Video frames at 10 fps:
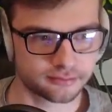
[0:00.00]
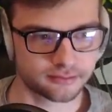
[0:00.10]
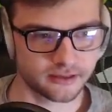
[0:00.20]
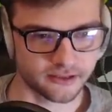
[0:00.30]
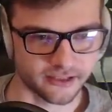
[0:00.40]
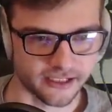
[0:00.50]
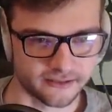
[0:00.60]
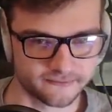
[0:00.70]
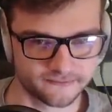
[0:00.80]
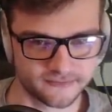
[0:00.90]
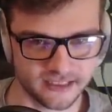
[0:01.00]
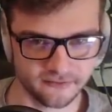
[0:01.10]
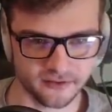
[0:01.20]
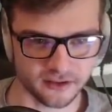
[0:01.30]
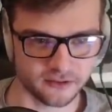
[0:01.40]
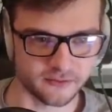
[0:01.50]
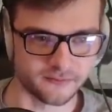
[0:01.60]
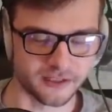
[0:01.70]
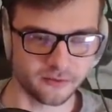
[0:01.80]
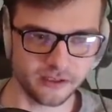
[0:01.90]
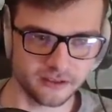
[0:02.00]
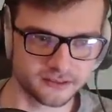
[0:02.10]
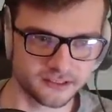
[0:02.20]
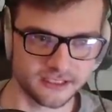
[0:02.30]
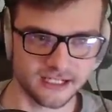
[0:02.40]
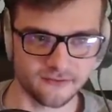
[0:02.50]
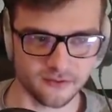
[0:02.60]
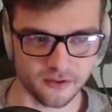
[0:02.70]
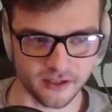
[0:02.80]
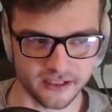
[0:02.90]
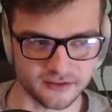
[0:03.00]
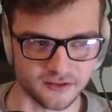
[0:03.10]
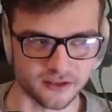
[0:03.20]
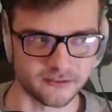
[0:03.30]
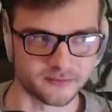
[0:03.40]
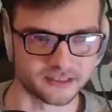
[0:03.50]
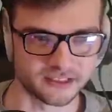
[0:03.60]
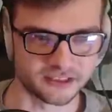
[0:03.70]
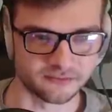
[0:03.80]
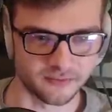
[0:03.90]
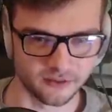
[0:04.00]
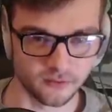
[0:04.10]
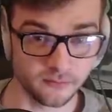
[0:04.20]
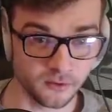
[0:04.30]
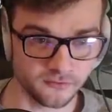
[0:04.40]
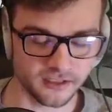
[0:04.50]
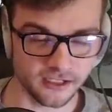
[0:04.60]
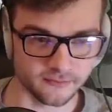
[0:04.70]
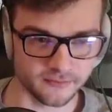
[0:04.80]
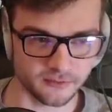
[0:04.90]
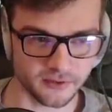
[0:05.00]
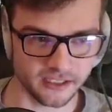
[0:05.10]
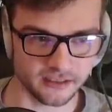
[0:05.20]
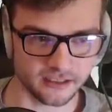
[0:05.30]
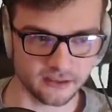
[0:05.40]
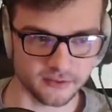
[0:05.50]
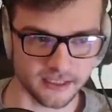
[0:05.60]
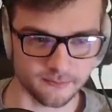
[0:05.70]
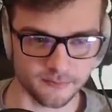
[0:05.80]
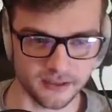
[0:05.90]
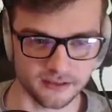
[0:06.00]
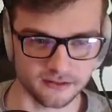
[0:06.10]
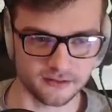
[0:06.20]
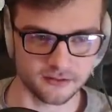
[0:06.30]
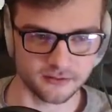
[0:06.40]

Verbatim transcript: Alright. Definitely could have been better. We also didn't have a great starting position, but we moved up, and we got lucky with that pit, too,